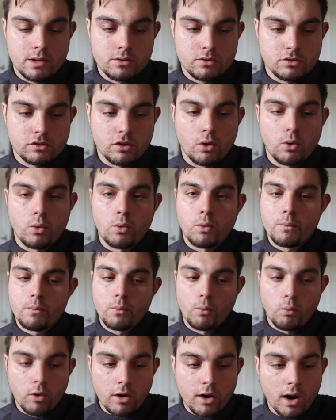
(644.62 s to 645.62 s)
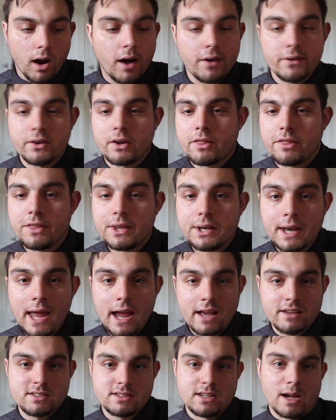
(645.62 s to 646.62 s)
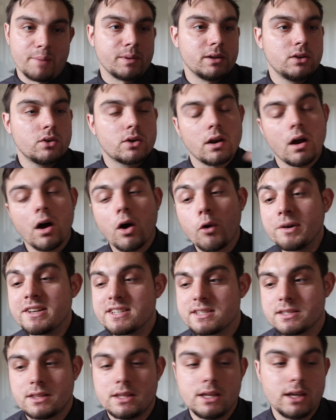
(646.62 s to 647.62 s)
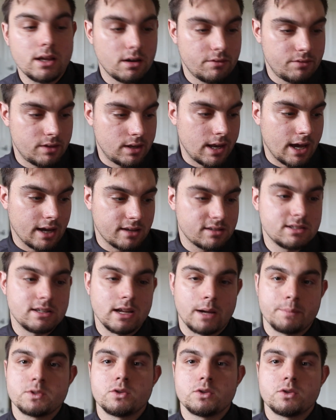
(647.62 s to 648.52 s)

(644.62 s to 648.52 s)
So work on the next step. And you can always think of the next step.